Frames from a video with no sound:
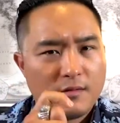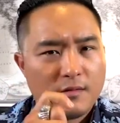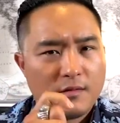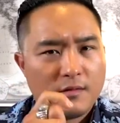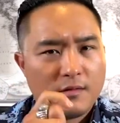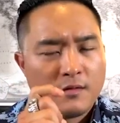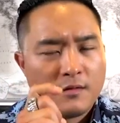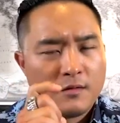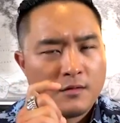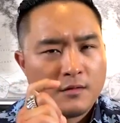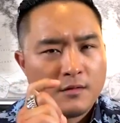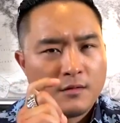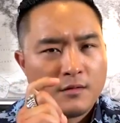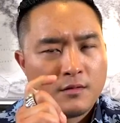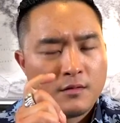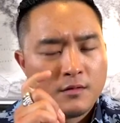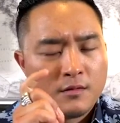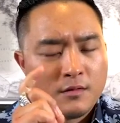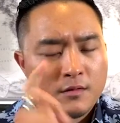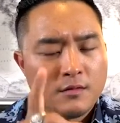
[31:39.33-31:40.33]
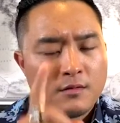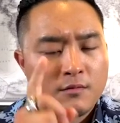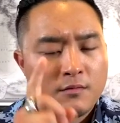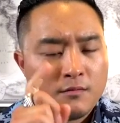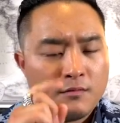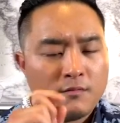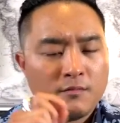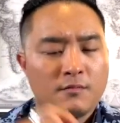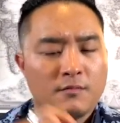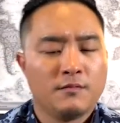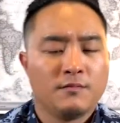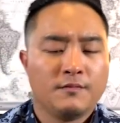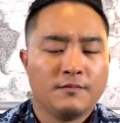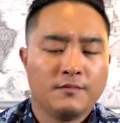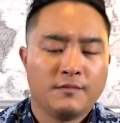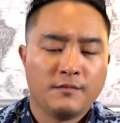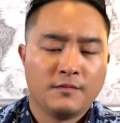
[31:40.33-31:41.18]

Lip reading: [no speech]